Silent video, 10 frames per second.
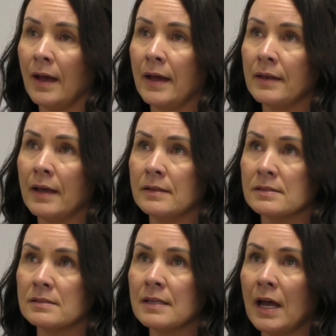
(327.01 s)
And
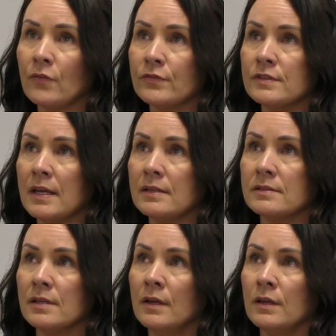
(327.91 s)
staff
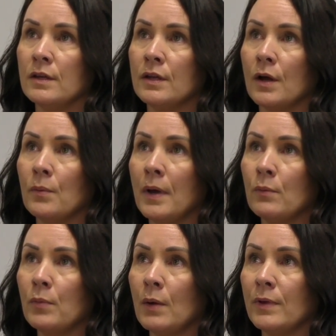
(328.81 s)
did, when